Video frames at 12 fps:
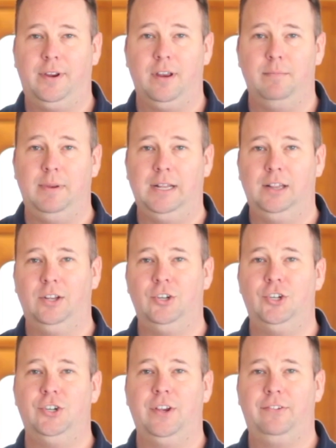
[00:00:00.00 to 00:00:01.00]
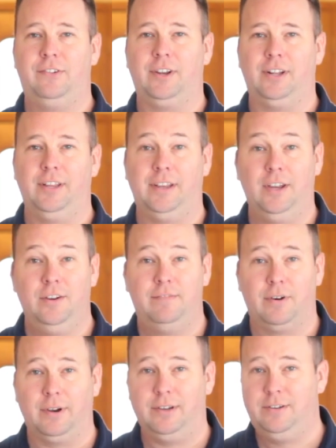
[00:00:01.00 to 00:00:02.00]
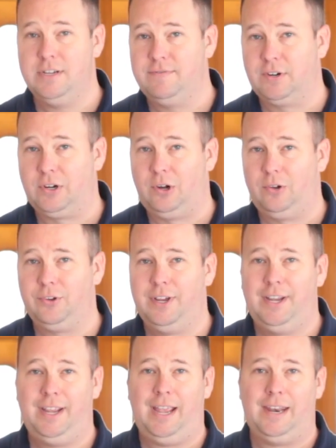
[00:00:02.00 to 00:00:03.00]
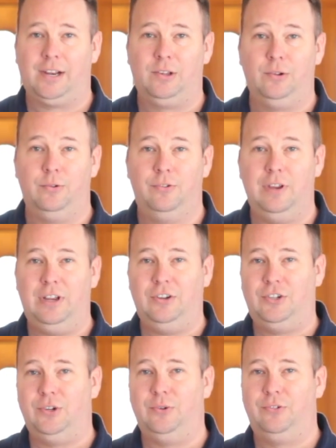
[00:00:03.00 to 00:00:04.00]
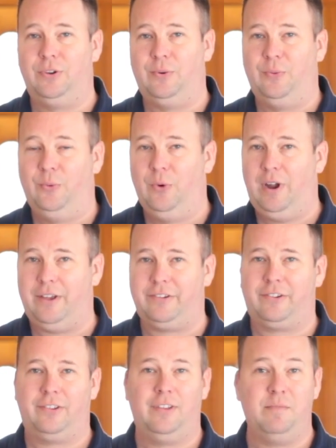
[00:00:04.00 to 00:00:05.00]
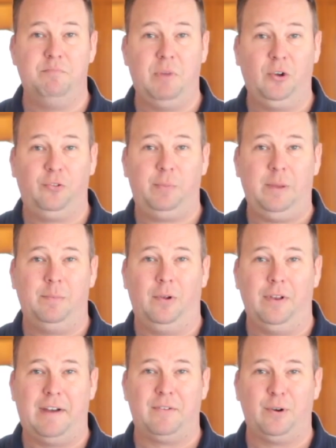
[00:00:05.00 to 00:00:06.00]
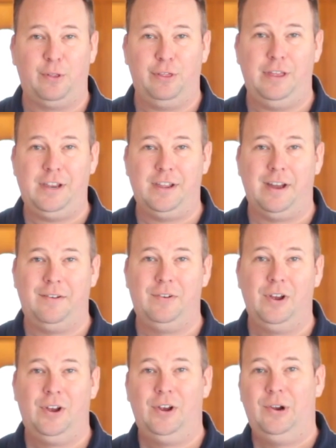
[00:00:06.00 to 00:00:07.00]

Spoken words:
can be logistically very difficult and includes issues and risks that most people never think of